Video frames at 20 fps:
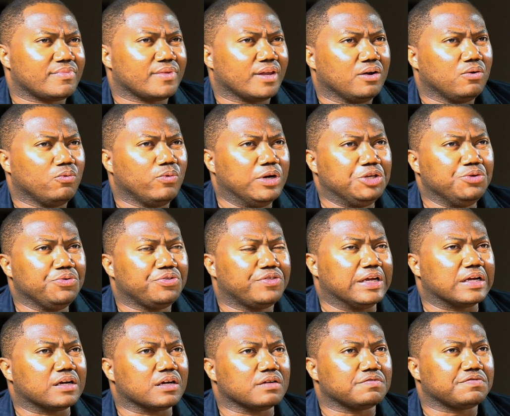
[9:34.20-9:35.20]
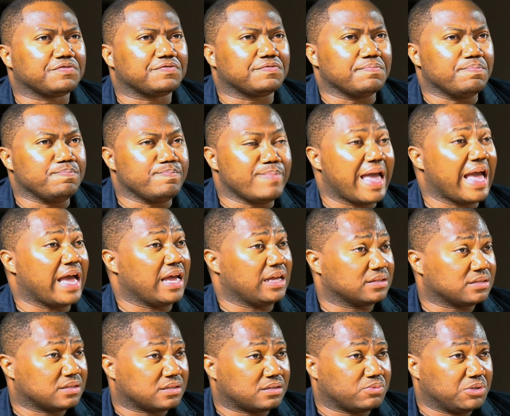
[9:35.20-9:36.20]
When you think of
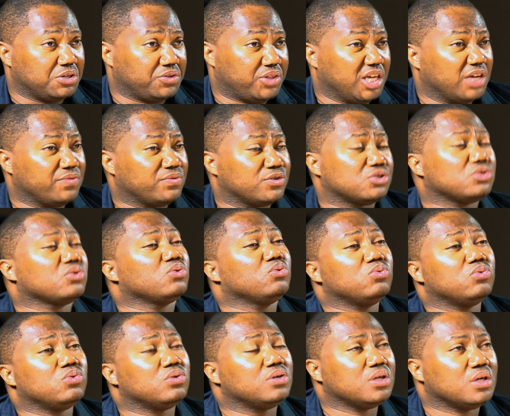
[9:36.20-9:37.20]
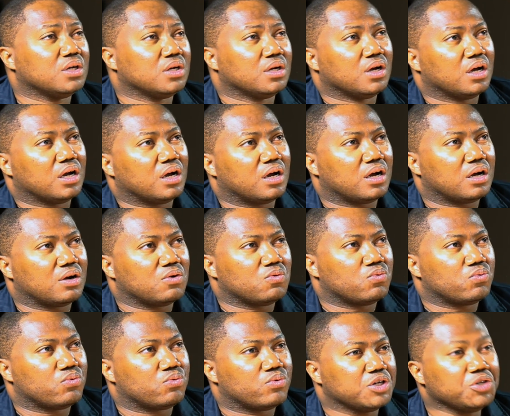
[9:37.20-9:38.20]
Mans, when you think of the school,
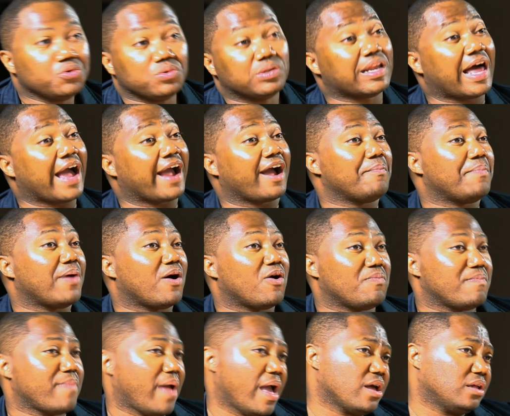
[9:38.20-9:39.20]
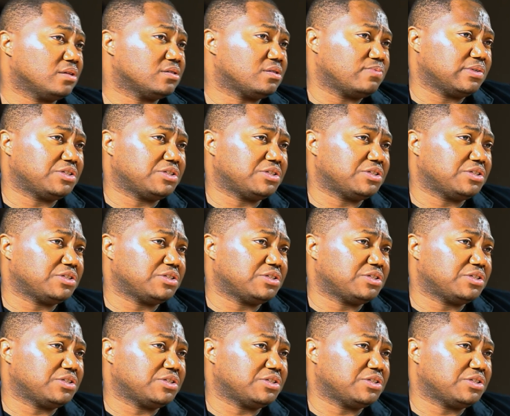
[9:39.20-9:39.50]
what do you like about Mans?